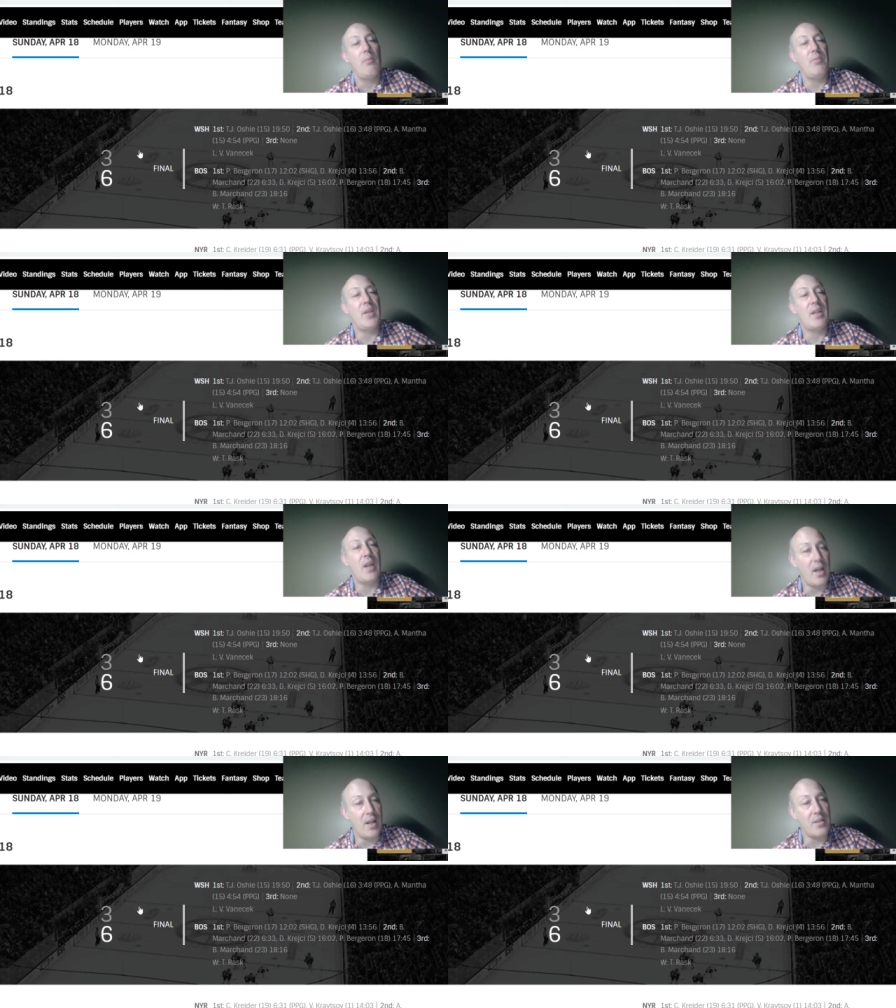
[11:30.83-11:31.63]

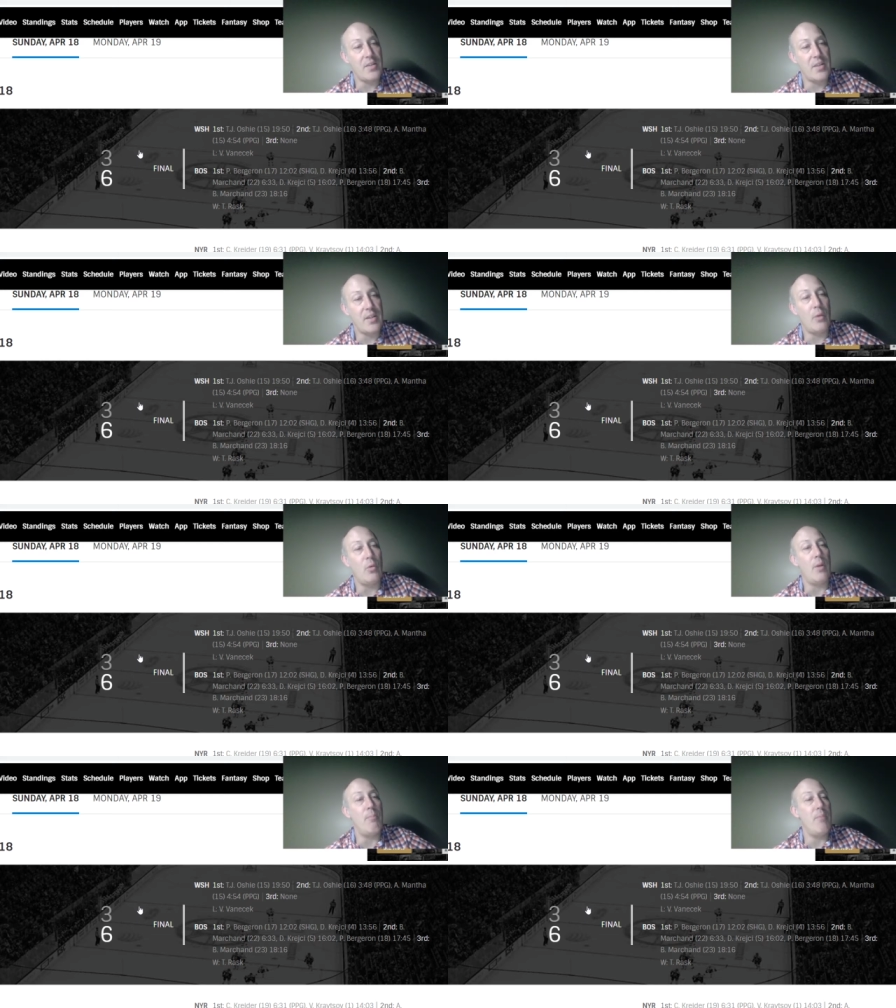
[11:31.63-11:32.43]
Because it
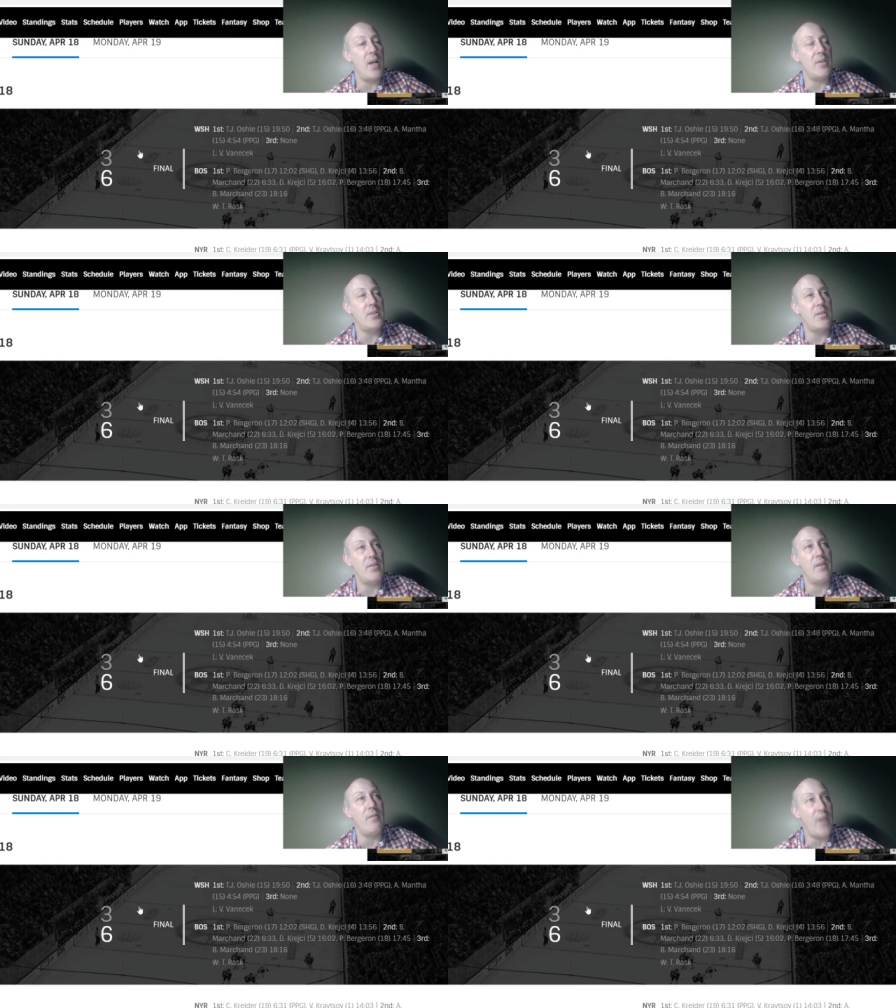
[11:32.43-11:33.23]
would have meant
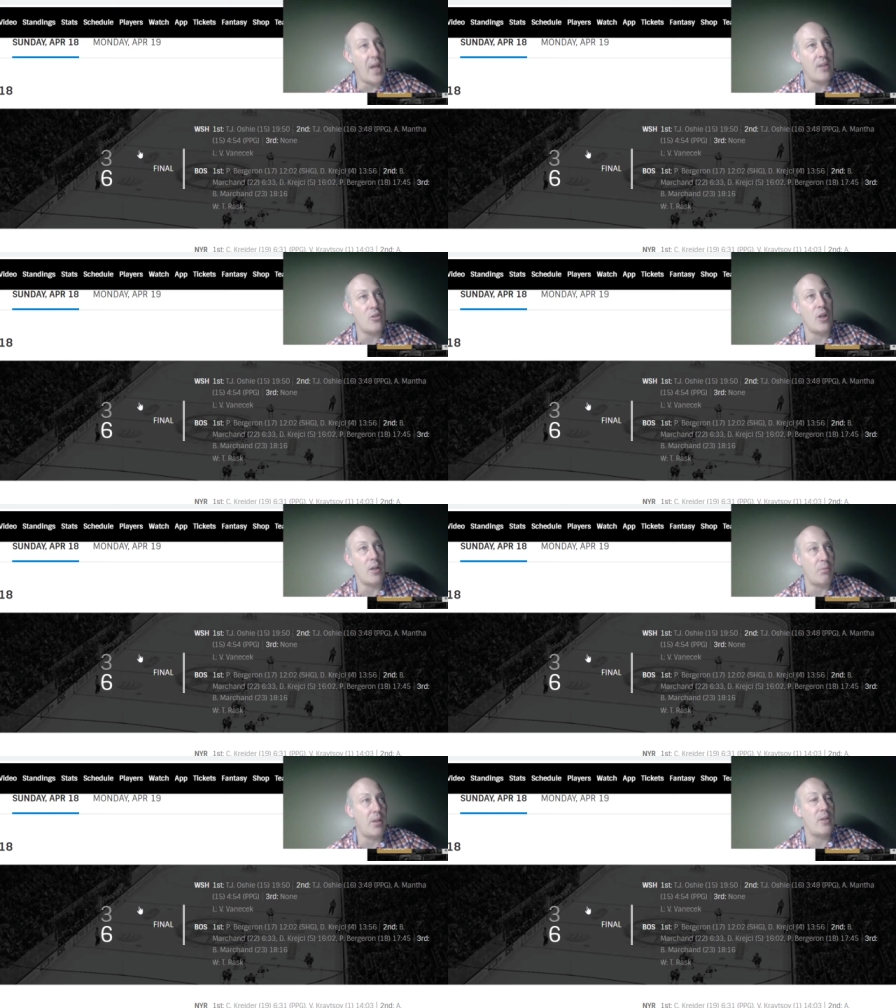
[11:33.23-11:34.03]
that Vanecek
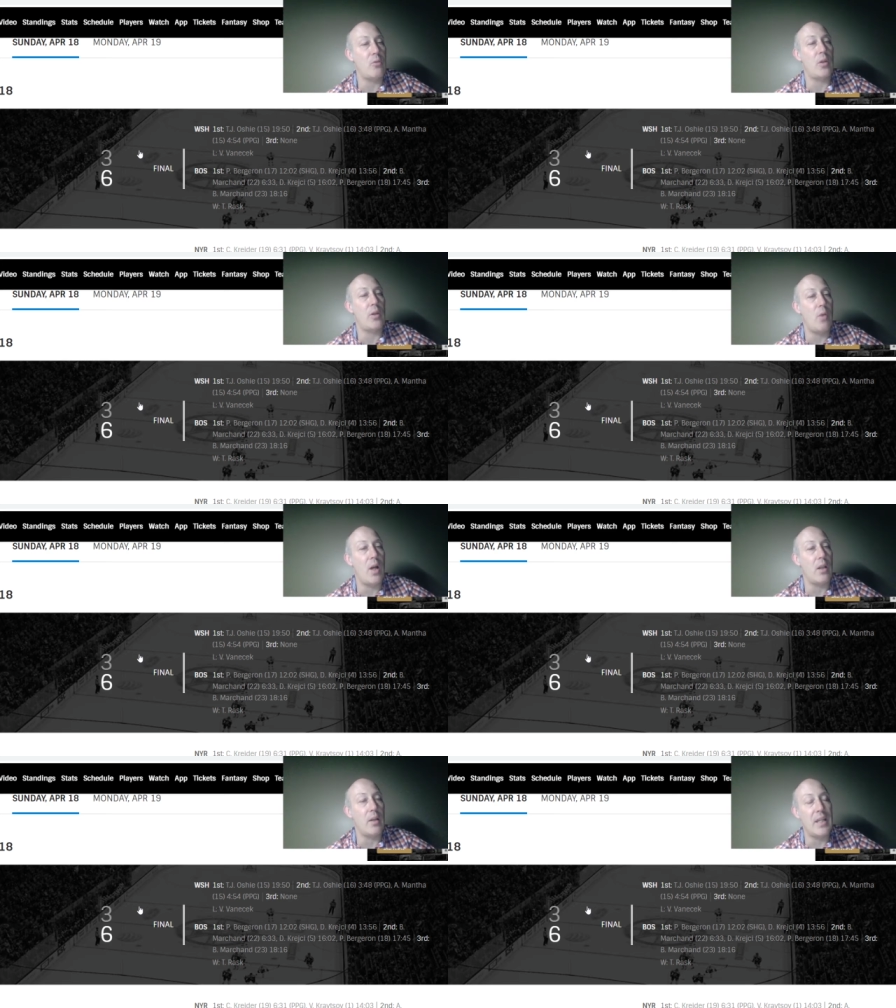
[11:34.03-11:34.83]
played really
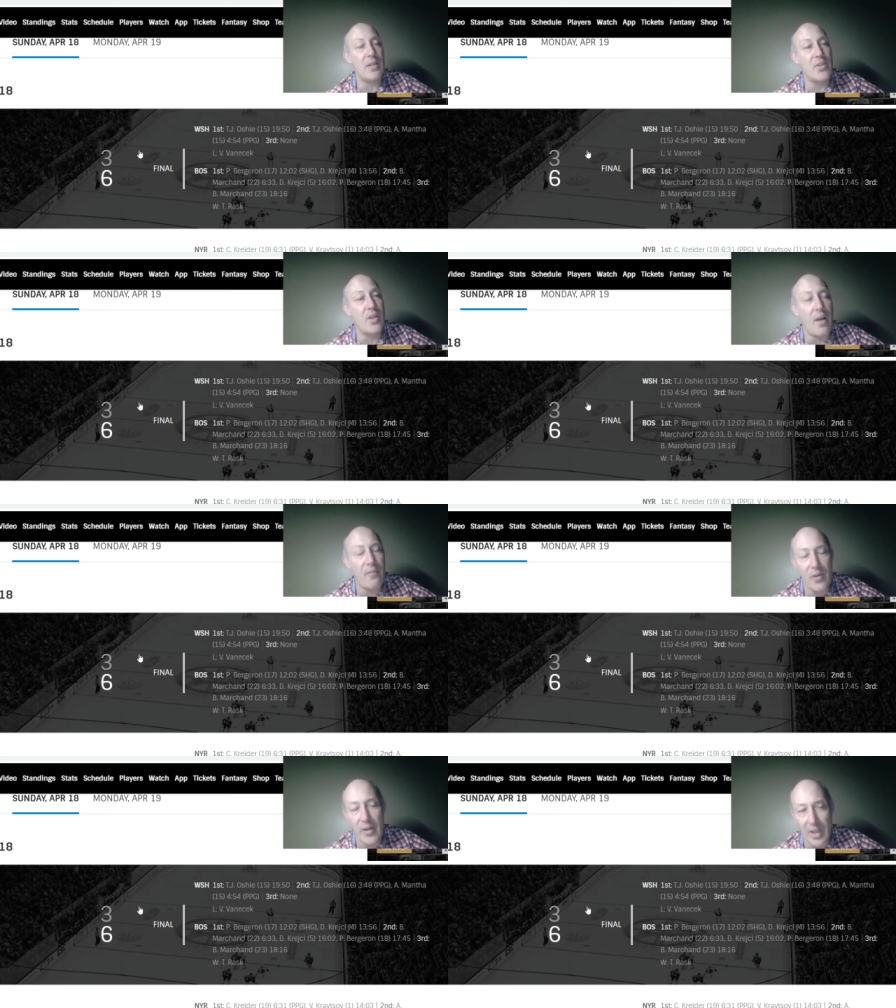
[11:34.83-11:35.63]
well. And it's not
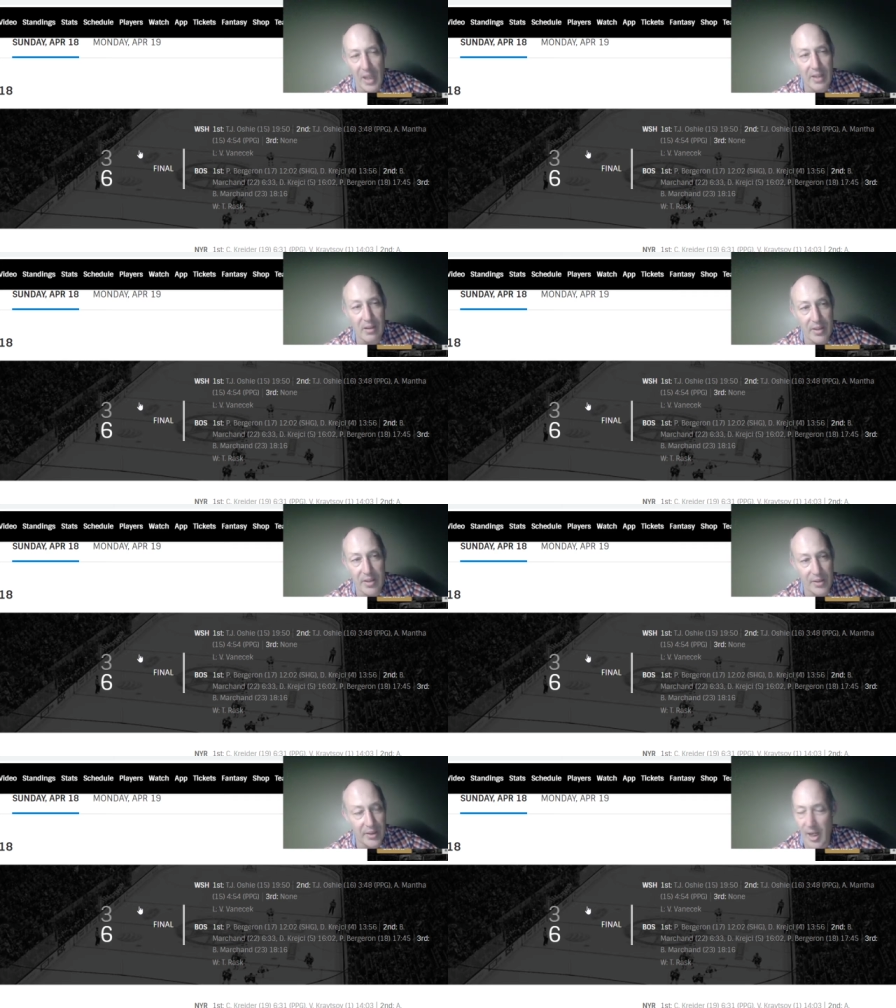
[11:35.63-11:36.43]
very likely
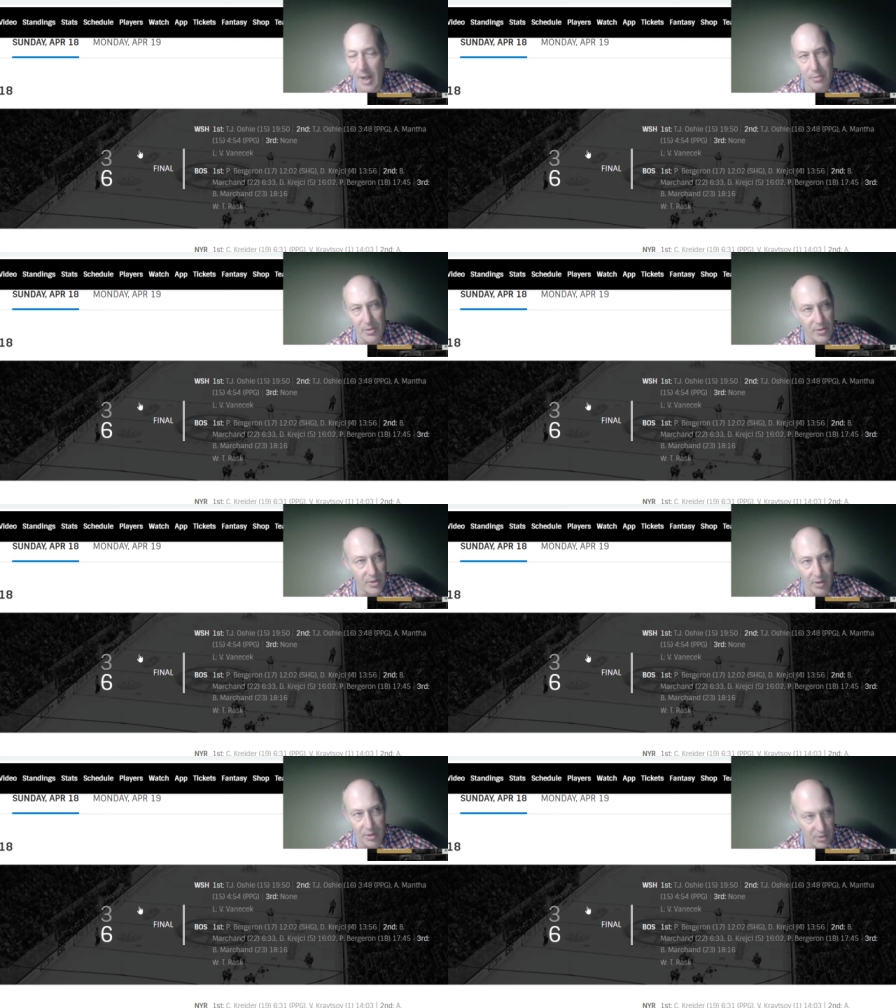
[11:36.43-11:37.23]
that the Capitals are
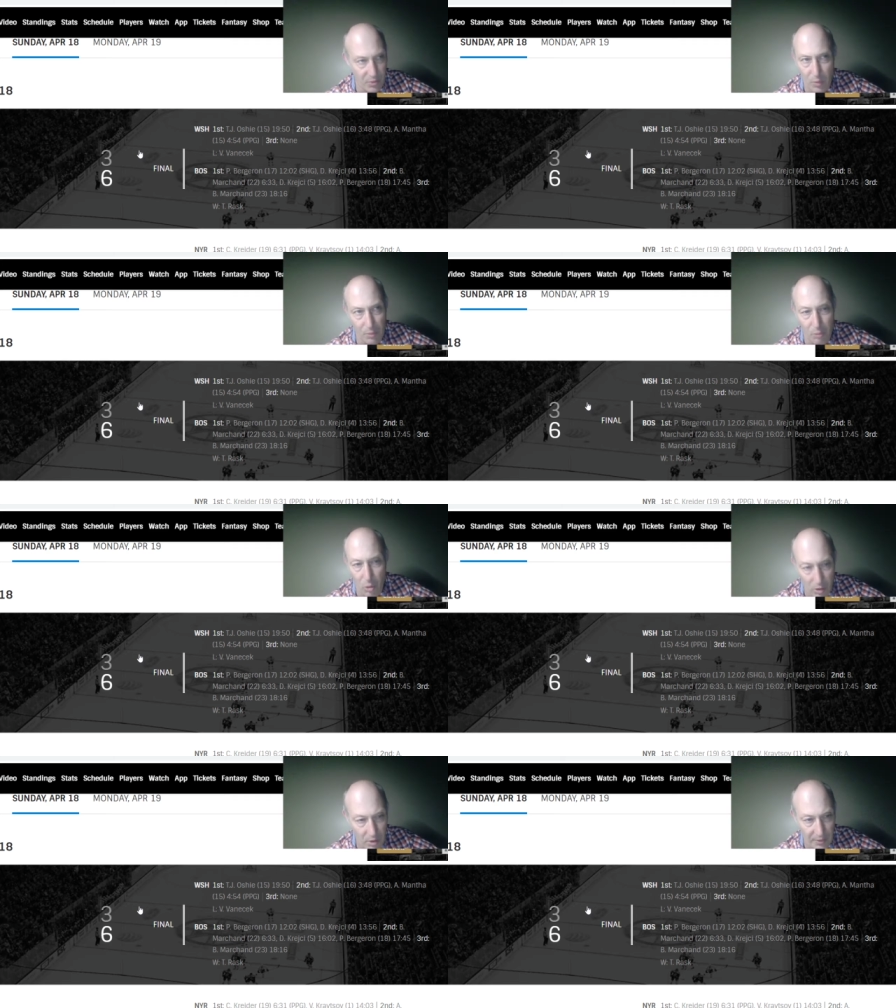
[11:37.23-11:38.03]
going to score
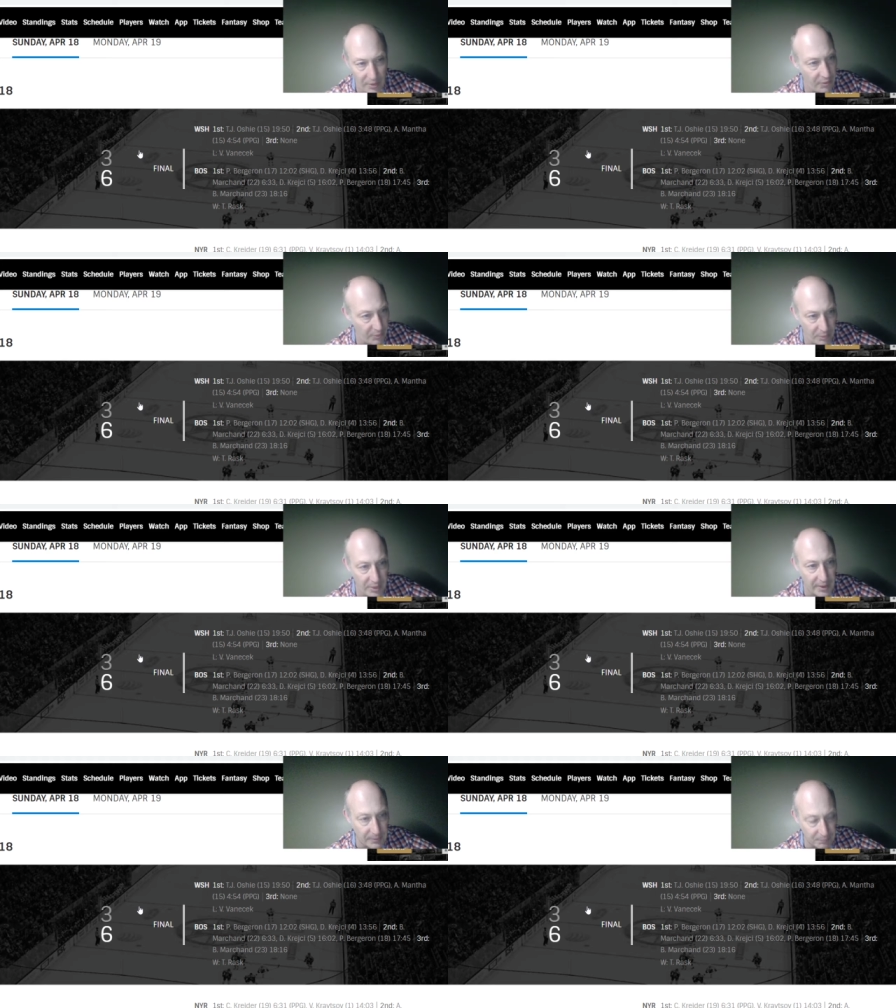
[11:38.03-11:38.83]
more than three